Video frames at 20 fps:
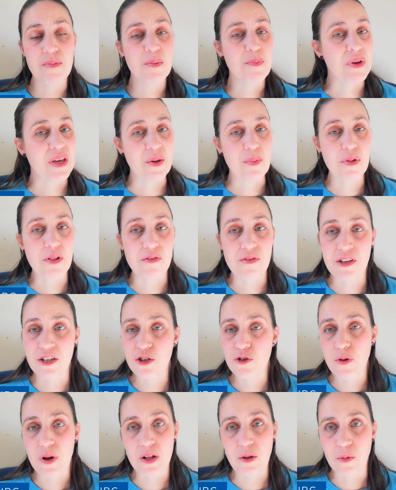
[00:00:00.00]
the people of
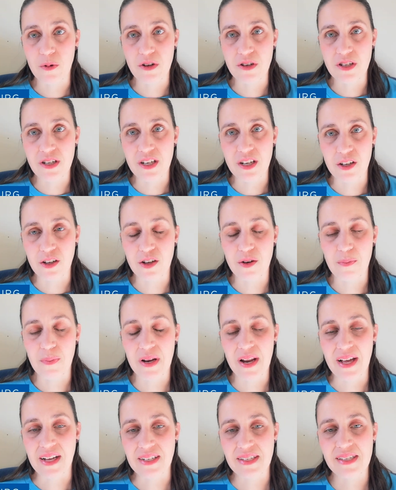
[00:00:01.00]
Israel weren't in a good
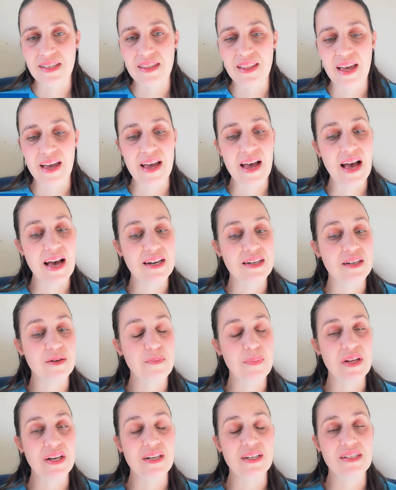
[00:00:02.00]
place. They hadn't
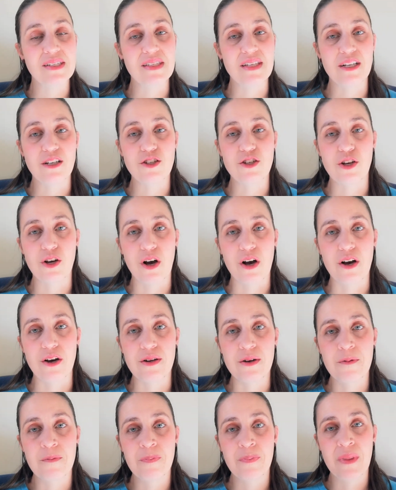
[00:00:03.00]
been listening to
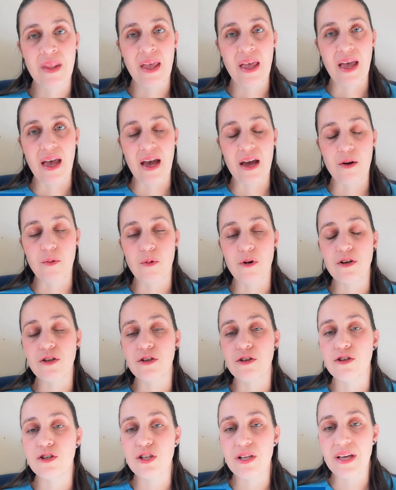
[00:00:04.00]
God. And what
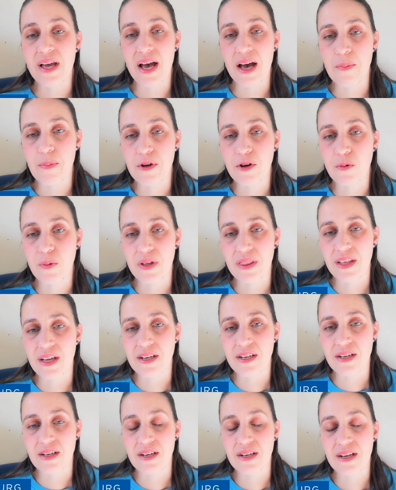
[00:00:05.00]
usually happened when they
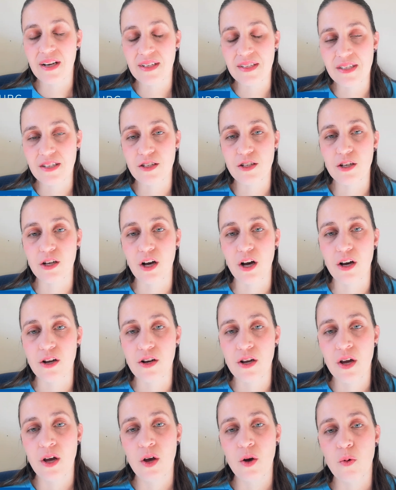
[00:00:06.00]
didn't listen to God
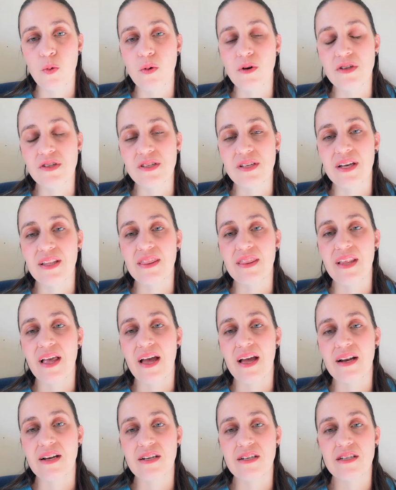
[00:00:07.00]
was
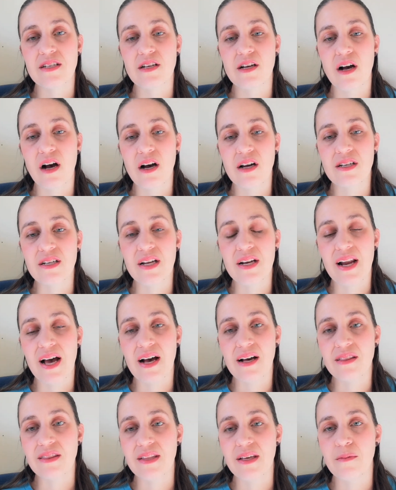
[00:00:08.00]
that God
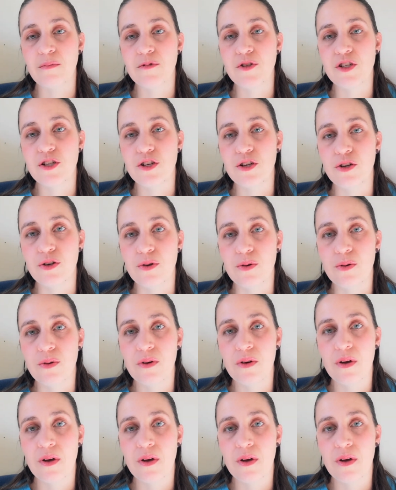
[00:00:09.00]
allowed them to